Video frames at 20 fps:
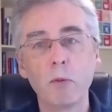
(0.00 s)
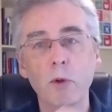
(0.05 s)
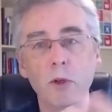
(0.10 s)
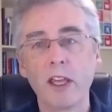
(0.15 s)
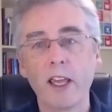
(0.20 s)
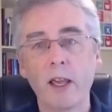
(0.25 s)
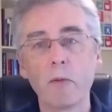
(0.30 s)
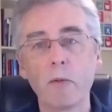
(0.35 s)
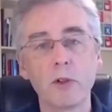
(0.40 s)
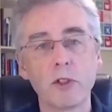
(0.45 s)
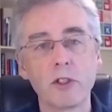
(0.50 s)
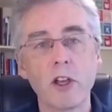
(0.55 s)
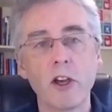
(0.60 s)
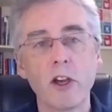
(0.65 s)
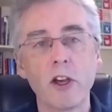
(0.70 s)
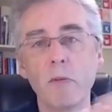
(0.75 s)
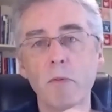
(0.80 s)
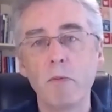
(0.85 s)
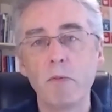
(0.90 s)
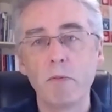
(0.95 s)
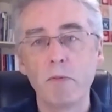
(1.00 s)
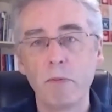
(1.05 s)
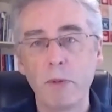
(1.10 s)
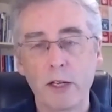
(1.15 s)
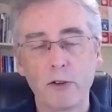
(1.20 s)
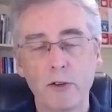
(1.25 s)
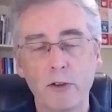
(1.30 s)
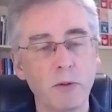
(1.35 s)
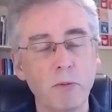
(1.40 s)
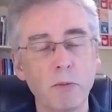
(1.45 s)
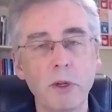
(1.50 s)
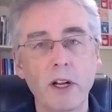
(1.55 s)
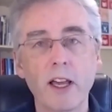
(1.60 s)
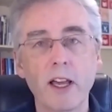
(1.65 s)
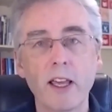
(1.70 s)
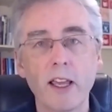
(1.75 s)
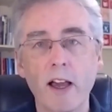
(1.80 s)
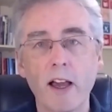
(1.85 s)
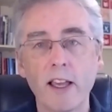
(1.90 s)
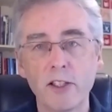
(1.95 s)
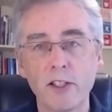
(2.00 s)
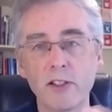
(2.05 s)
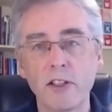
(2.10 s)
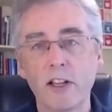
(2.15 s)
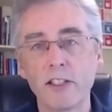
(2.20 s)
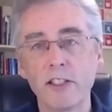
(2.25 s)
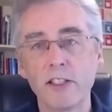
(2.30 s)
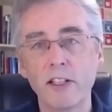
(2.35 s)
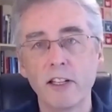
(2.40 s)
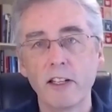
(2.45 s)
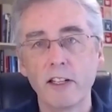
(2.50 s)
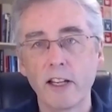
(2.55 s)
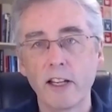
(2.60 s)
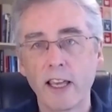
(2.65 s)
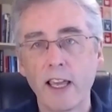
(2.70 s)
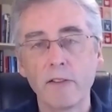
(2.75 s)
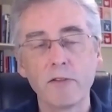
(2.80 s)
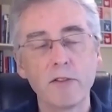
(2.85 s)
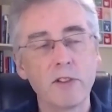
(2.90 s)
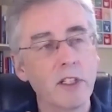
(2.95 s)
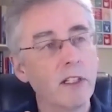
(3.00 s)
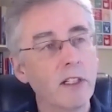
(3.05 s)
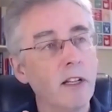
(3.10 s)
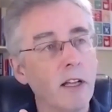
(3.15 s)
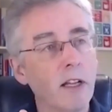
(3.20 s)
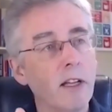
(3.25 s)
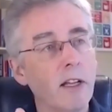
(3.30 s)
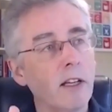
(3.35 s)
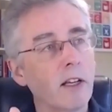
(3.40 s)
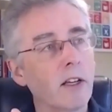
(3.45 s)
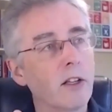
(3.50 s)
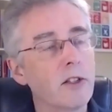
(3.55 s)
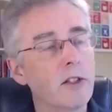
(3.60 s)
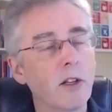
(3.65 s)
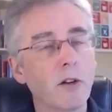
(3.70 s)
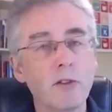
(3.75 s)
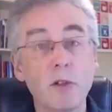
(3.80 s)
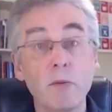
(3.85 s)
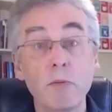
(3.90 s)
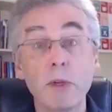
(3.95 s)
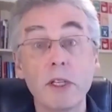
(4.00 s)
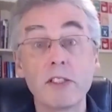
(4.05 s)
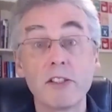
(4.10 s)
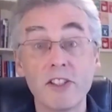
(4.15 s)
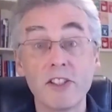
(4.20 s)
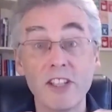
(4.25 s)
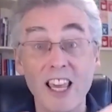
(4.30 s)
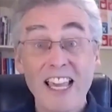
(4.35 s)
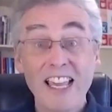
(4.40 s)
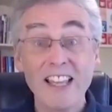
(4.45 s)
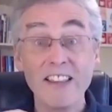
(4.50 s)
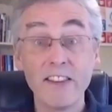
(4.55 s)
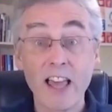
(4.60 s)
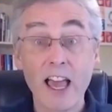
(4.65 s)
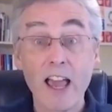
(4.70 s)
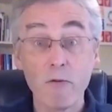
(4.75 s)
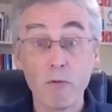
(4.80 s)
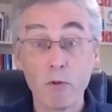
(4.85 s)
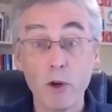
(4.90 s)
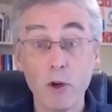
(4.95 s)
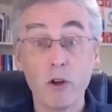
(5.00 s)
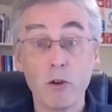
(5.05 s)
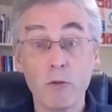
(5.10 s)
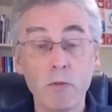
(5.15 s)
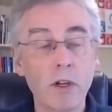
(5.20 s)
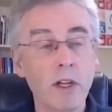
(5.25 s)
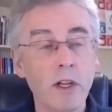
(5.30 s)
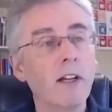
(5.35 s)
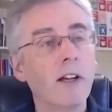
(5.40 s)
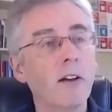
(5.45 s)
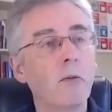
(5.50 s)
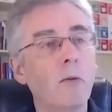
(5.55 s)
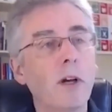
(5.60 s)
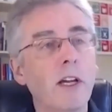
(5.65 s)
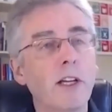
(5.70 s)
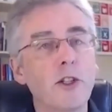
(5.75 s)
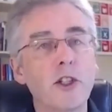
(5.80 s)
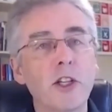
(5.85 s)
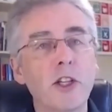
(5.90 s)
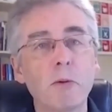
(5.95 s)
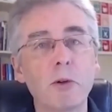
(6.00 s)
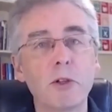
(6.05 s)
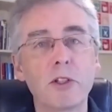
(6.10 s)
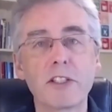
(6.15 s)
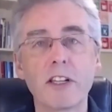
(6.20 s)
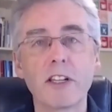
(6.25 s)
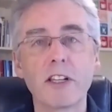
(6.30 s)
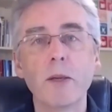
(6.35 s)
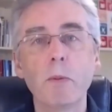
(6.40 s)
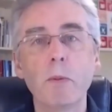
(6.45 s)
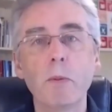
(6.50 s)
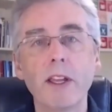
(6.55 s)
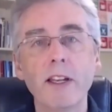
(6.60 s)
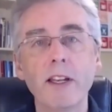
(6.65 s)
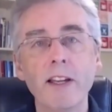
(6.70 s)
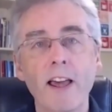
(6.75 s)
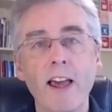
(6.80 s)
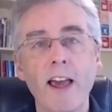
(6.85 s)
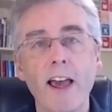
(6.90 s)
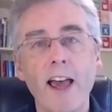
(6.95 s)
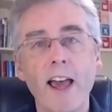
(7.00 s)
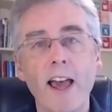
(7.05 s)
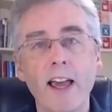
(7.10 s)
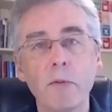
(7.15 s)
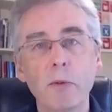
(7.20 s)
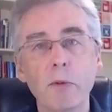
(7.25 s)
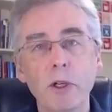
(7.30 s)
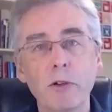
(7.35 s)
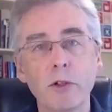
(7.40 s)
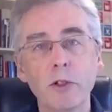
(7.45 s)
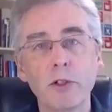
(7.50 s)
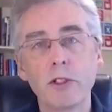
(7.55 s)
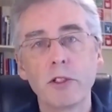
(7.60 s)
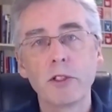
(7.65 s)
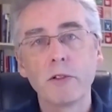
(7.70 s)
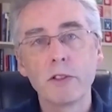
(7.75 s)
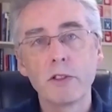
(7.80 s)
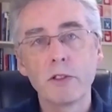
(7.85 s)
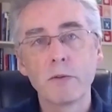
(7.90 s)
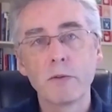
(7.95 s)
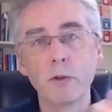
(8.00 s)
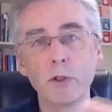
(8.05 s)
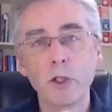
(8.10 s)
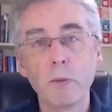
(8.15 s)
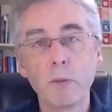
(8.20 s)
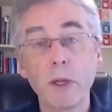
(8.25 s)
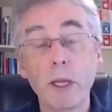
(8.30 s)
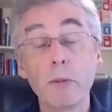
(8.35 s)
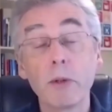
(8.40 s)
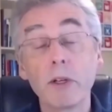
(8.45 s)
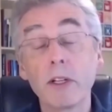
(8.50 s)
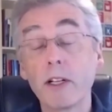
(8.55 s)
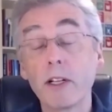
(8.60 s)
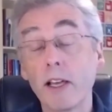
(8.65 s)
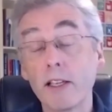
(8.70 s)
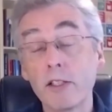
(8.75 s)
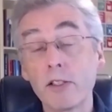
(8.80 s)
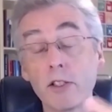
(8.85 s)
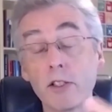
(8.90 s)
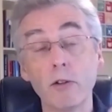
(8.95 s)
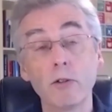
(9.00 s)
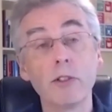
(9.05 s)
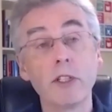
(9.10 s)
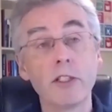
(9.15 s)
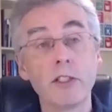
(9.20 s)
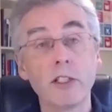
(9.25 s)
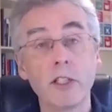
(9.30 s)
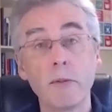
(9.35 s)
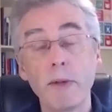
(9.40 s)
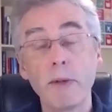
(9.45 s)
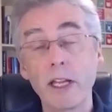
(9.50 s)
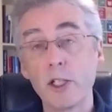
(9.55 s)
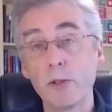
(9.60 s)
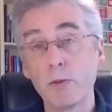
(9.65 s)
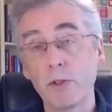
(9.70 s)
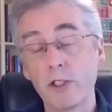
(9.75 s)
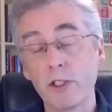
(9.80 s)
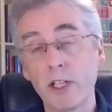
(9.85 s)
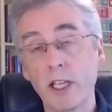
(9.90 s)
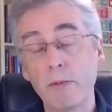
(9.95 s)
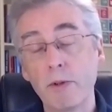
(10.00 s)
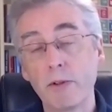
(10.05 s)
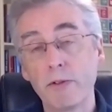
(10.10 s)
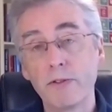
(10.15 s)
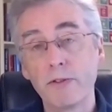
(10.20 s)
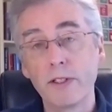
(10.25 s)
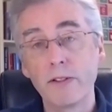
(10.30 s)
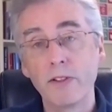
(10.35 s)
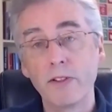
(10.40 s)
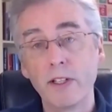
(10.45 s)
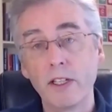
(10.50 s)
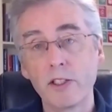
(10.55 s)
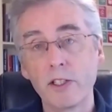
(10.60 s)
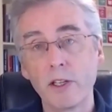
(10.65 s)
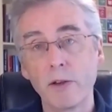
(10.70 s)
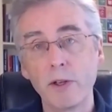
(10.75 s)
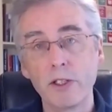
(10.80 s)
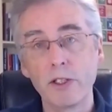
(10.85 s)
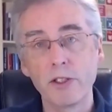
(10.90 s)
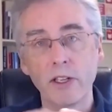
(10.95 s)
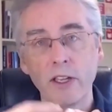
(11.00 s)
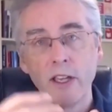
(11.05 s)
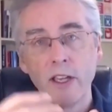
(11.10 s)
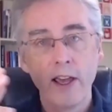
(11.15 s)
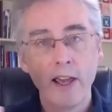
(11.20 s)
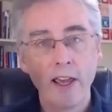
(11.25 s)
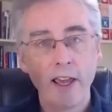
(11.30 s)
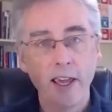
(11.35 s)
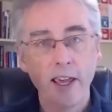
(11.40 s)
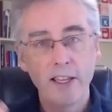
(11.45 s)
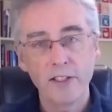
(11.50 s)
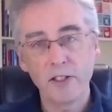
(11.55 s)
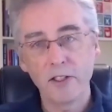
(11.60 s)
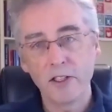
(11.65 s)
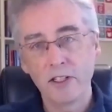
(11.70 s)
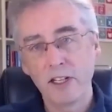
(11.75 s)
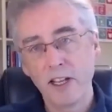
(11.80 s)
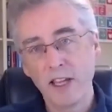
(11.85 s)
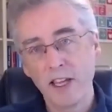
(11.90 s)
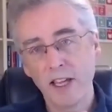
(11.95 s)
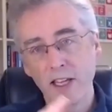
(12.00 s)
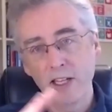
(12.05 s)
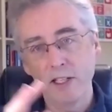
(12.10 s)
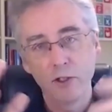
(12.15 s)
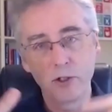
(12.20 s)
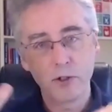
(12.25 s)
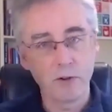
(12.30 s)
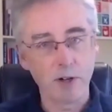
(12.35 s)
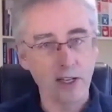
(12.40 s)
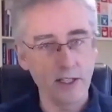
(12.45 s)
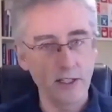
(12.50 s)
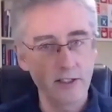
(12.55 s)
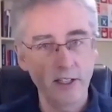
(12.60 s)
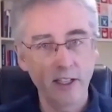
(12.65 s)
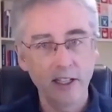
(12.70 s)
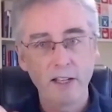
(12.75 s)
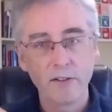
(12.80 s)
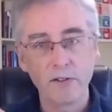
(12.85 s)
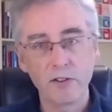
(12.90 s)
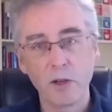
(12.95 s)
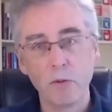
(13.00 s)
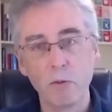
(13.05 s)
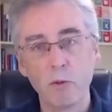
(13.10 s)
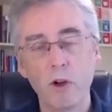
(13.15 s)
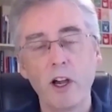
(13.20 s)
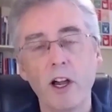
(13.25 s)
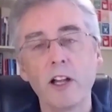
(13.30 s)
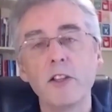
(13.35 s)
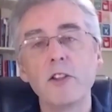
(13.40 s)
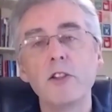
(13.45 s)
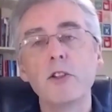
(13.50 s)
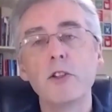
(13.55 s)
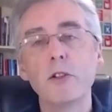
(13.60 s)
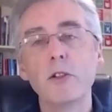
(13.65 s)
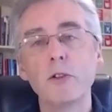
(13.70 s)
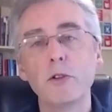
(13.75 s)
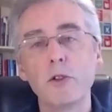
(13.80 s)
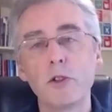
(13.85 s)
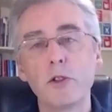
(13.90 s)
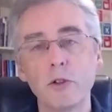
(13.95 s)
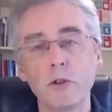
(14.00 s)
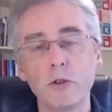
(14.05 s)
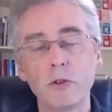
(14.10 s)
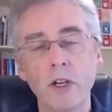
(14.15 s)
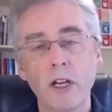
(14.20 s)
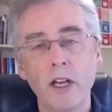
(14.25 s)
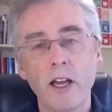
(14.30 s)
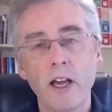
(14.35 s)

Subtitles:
it was her bedroom, but I started an accounting consulting business in that room where she was sleeping, and we grew to 40 people, and I sold it to the management team at 50. So it's an interesting, if somewhat unusual,